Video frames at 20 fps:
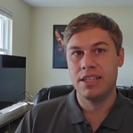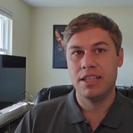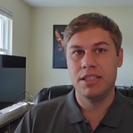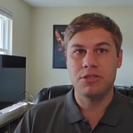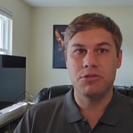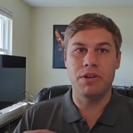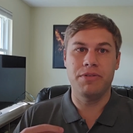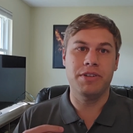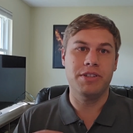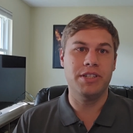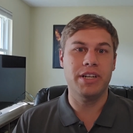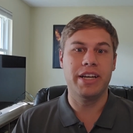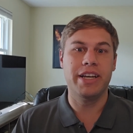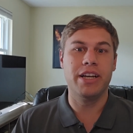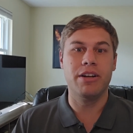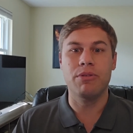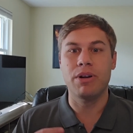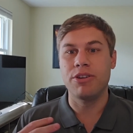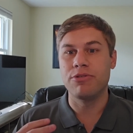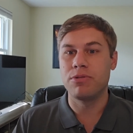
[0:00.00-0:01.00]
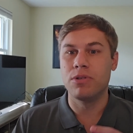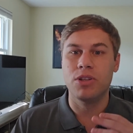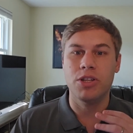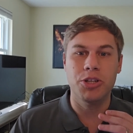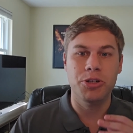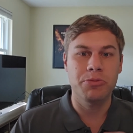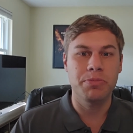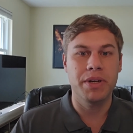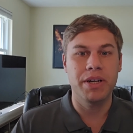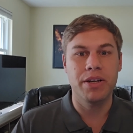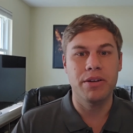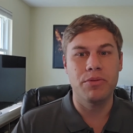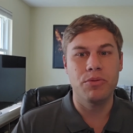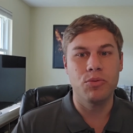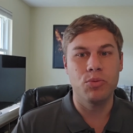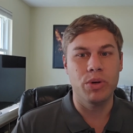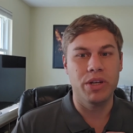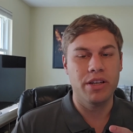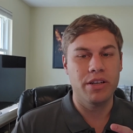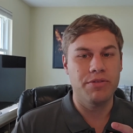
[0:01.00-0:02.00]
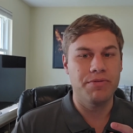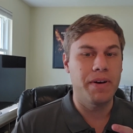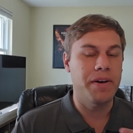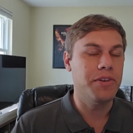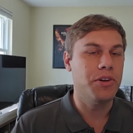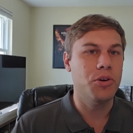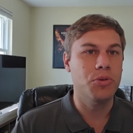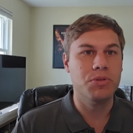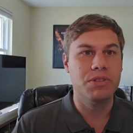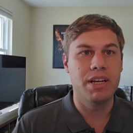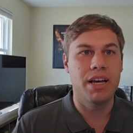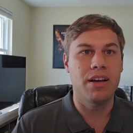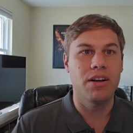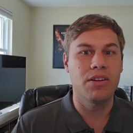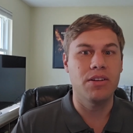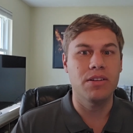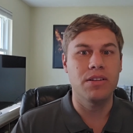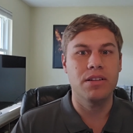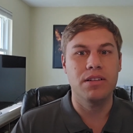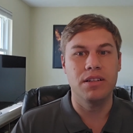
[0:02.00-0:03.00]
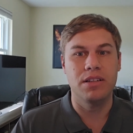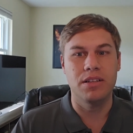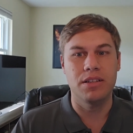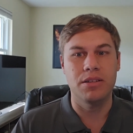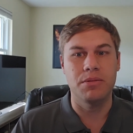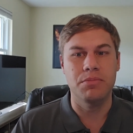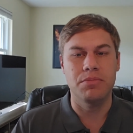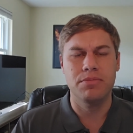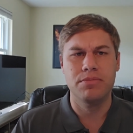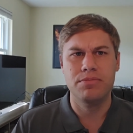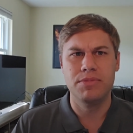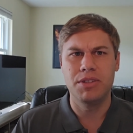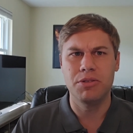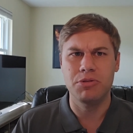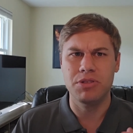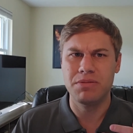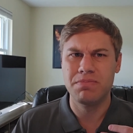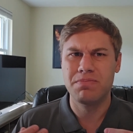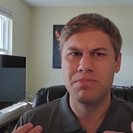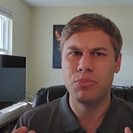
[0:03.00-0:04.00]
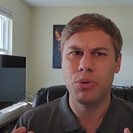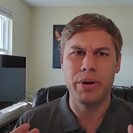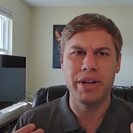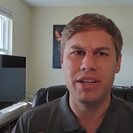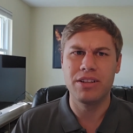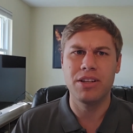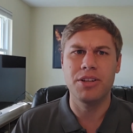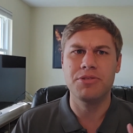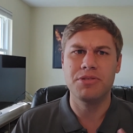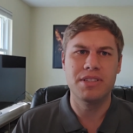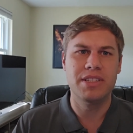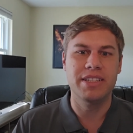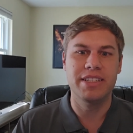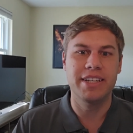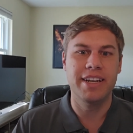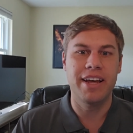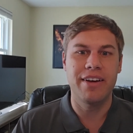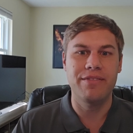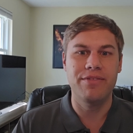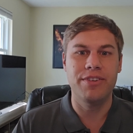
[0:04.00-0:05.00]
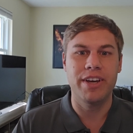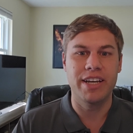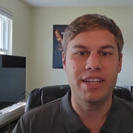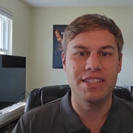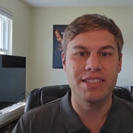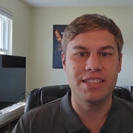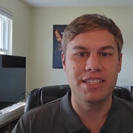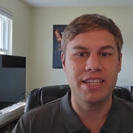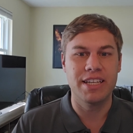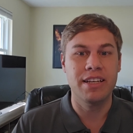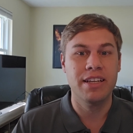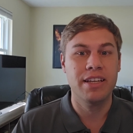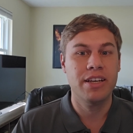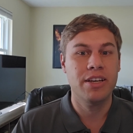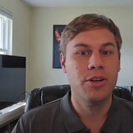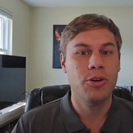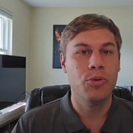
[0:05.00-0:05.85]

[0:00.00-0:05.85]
So after checking around for a little bit, we found a hotel that was pretty close that did have vacancy.